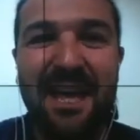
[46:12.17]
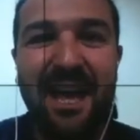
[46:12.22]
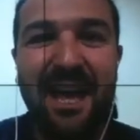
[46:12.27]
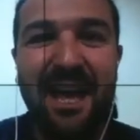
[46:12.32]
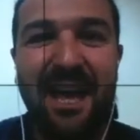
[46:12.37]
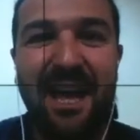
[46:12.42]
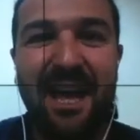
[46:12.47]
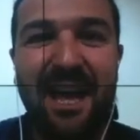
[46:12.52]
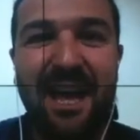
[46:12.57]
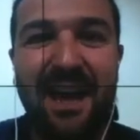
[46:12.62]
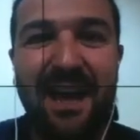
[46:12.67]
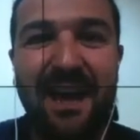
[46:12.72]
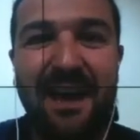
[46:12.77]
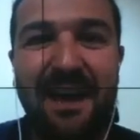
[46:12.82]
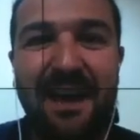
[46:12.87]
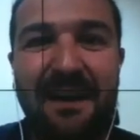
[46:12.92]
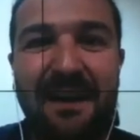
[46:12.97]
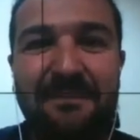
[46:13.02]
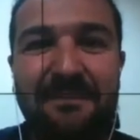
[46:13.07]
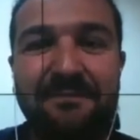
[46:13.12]

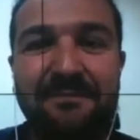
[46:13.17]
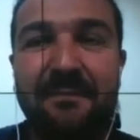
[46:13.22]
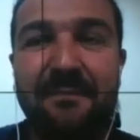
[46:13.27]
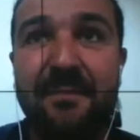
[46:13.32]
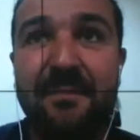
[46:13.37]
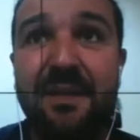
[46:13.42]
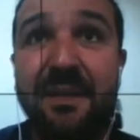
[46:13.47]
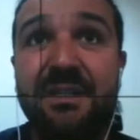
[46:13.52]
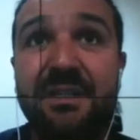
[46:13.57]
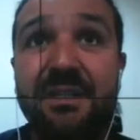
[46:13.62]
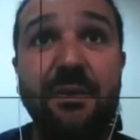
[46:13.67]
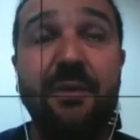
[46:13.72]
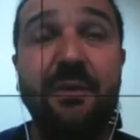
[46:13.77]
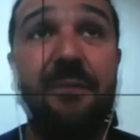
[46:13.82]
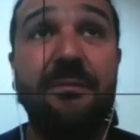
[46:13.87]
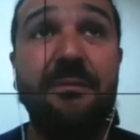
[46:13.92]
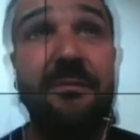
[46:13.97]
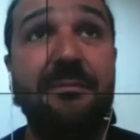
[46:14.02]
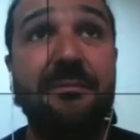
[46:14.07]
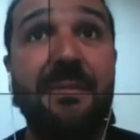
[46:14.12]

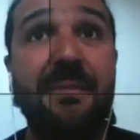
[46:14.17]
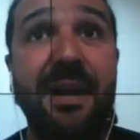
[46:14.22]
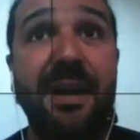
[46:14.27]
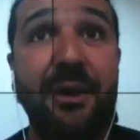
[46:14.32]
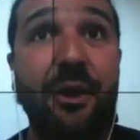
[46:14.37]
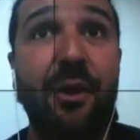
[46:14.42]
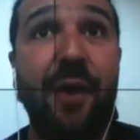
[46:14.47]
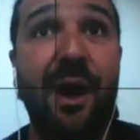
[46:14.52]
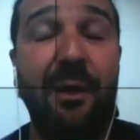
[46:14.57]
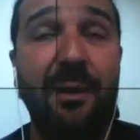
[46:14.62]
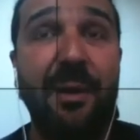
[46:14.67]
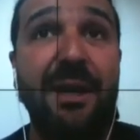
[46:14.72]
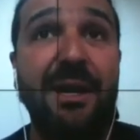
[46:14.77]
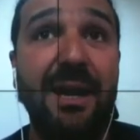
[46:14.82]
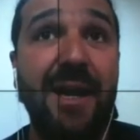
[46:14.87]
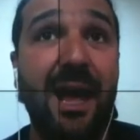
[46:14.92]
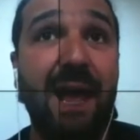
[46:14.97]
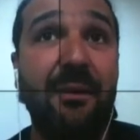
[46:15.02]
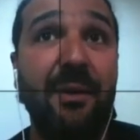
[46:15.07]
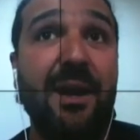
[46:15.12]
So I don't know. I
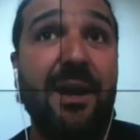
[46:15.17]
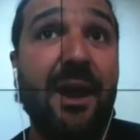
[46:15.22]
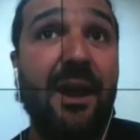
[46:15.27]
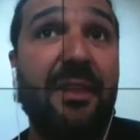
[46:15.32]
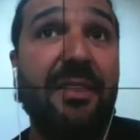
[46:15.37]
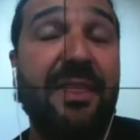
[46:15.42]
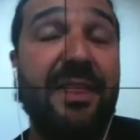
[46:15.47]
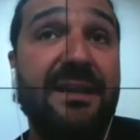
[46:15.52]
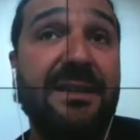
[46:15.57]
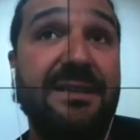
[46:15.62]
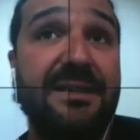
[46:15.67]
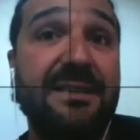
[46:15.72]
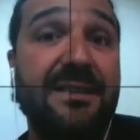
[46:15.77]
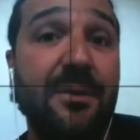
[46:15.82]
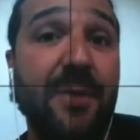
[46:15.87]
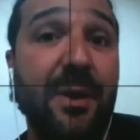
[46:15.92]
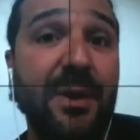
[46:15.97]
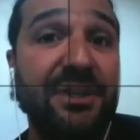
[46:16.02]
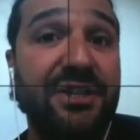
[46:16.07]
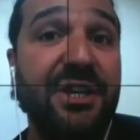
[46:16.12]
will note this
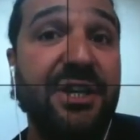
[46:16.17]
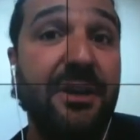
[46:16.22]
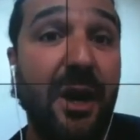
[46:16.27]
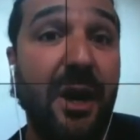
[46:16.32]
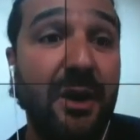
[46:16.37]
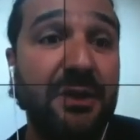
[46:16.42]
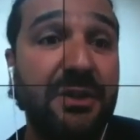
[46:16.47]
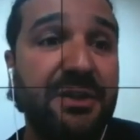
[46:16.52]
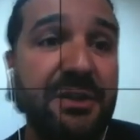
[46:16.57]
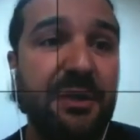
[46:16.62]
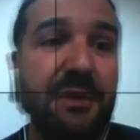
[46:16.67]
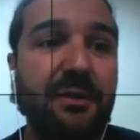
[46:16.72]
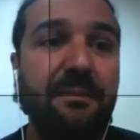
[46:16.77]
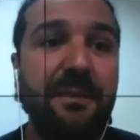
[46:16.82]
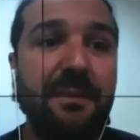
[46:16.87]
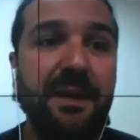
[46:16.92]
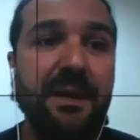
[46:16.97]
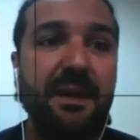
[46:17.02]
question also.